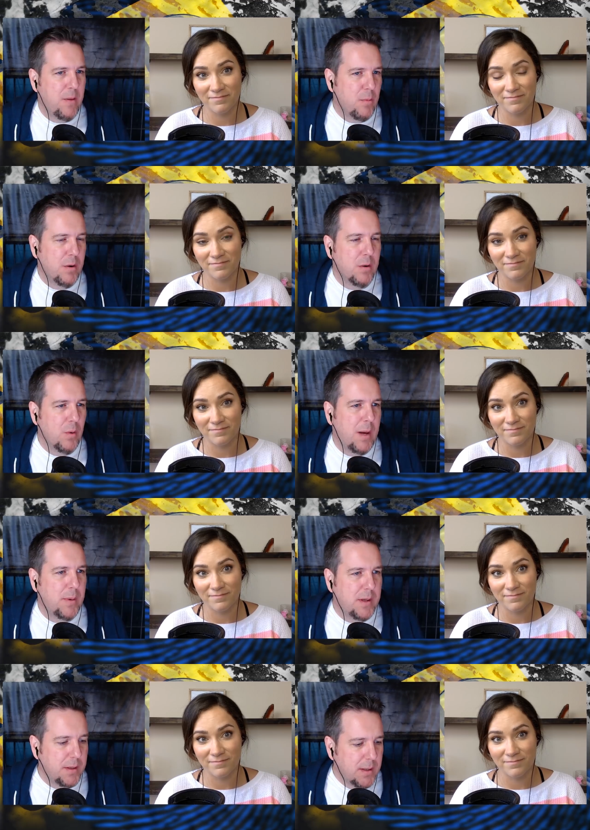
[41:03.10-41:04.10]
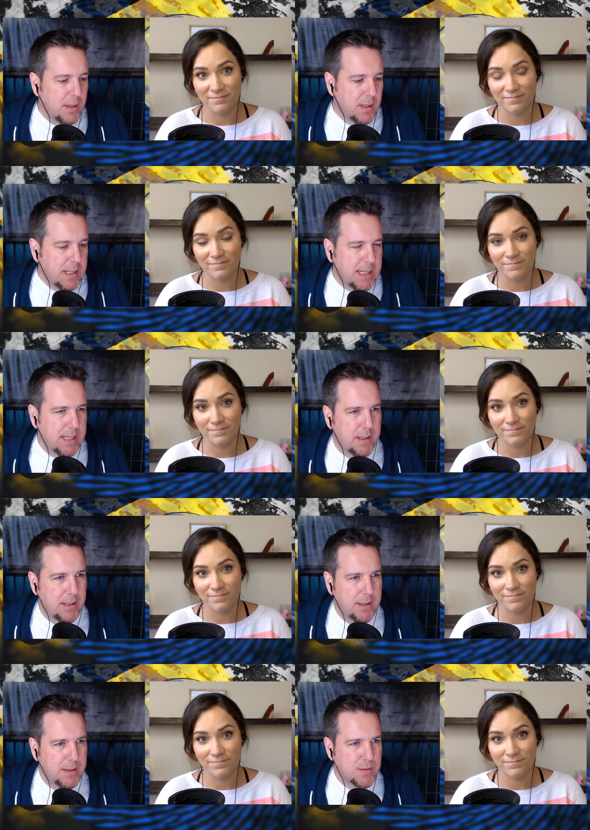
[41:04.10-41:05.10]
Speaker 1: the murder weapon in
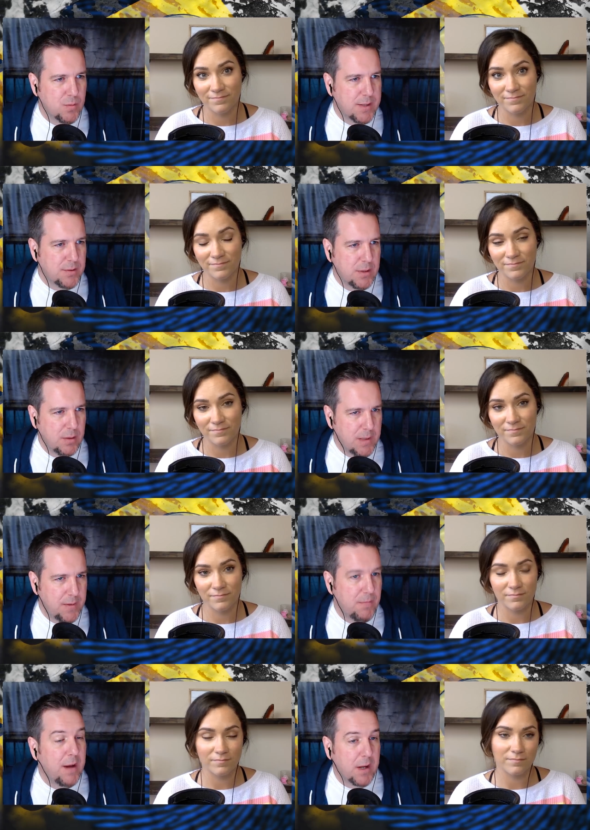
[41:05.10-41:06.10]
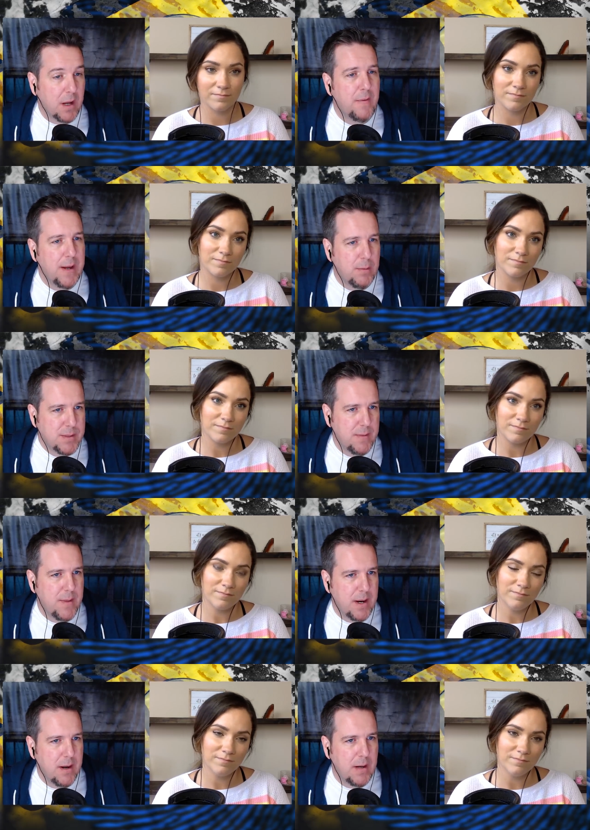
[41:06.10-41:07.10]
his rental unit. They found a gun that was
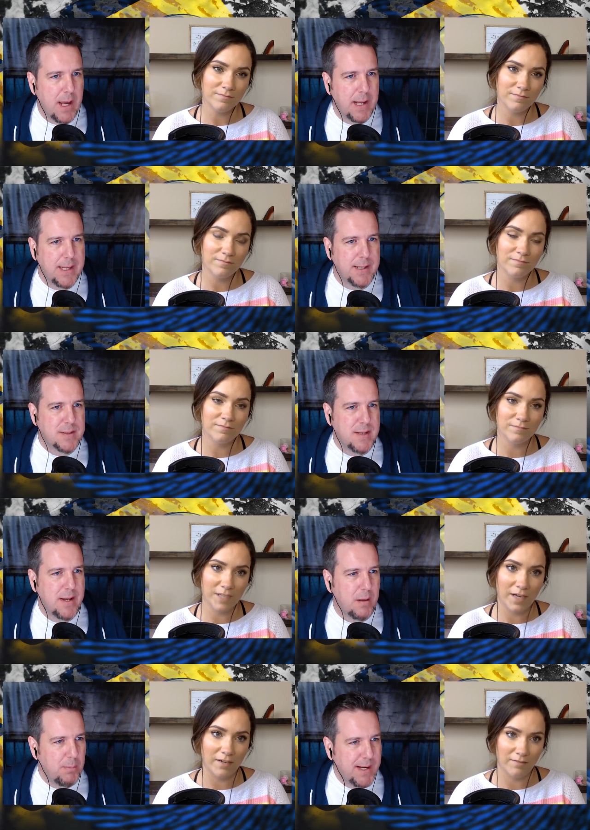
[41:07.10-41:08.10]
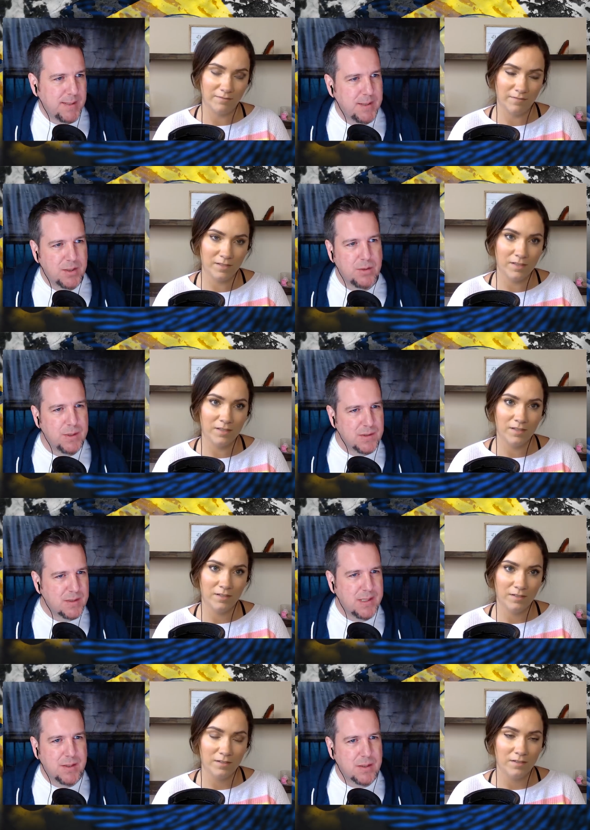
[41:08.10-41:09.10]
in there, and yeah. he had sent a message to his
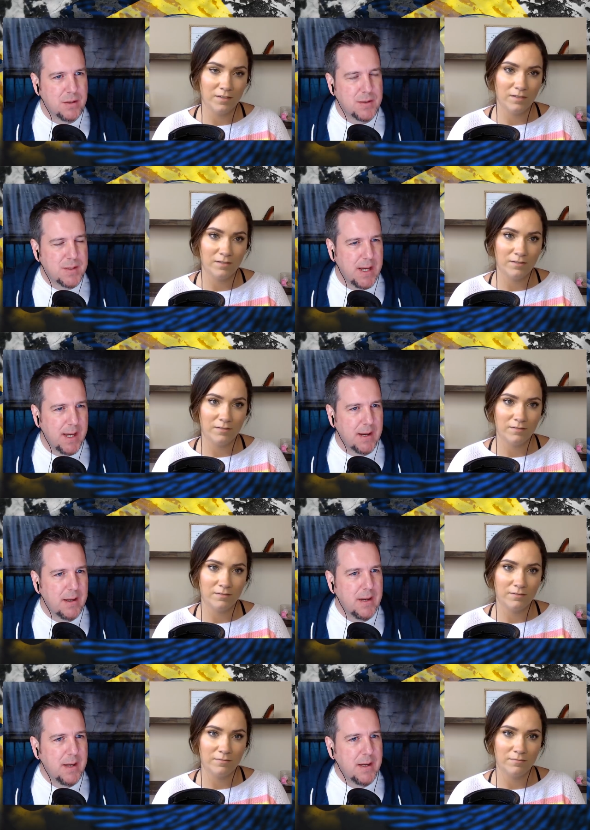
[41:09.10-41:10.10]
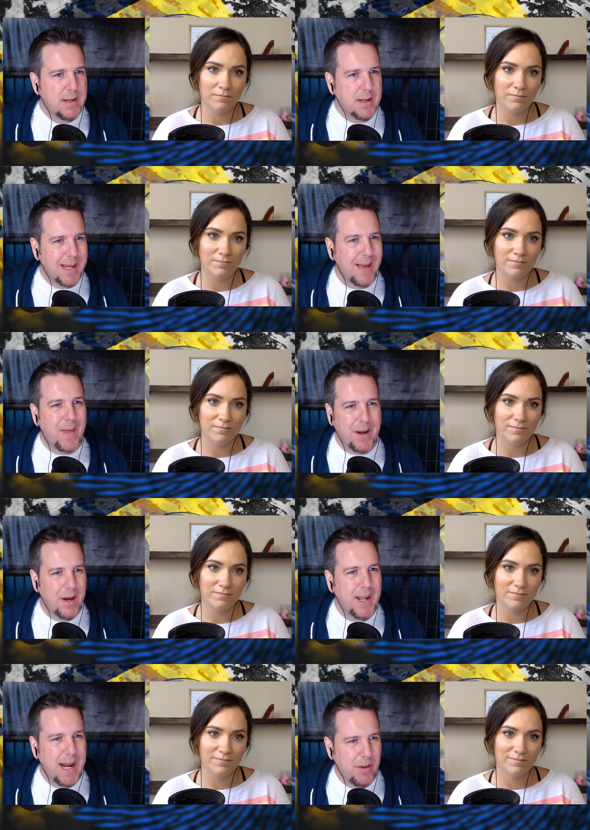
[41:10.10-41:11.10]
sister saying, "Get that
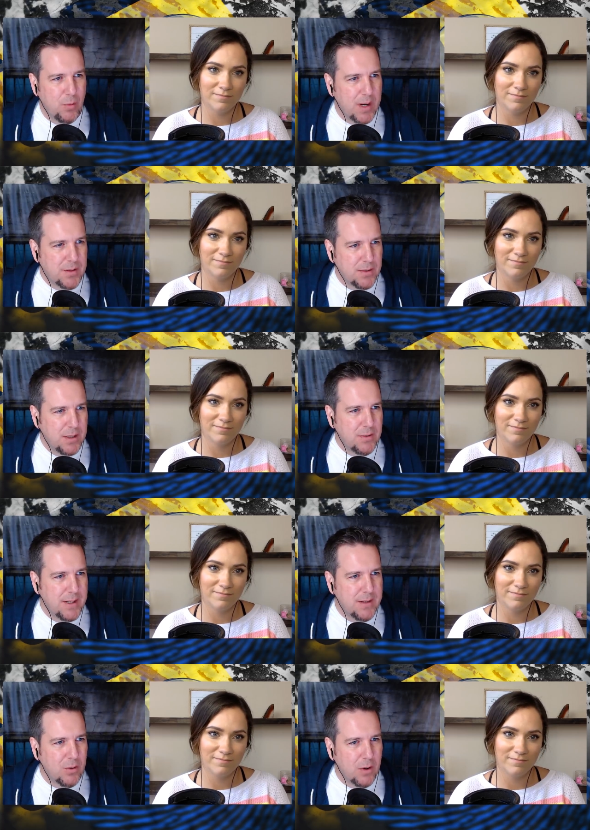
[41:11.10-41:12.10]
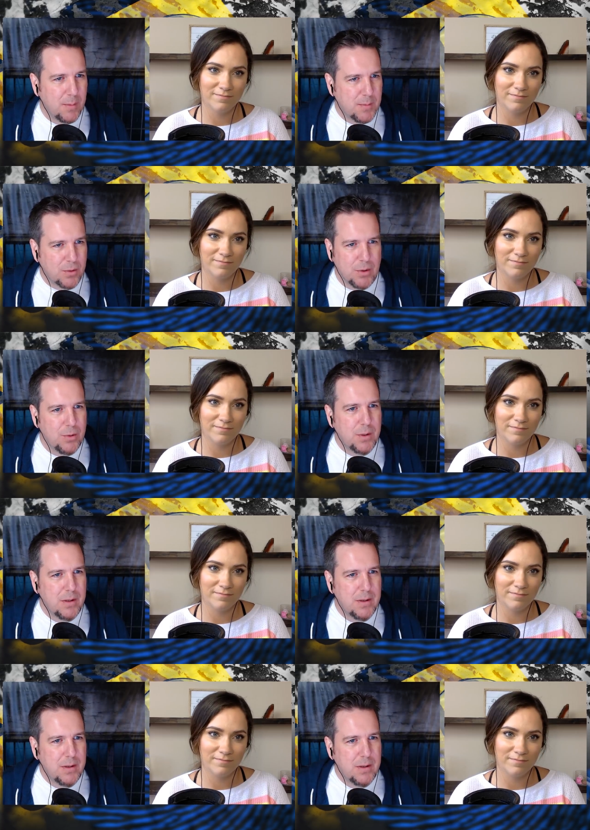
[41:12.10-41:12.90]
gun out of the rental unit, or I'm screwed."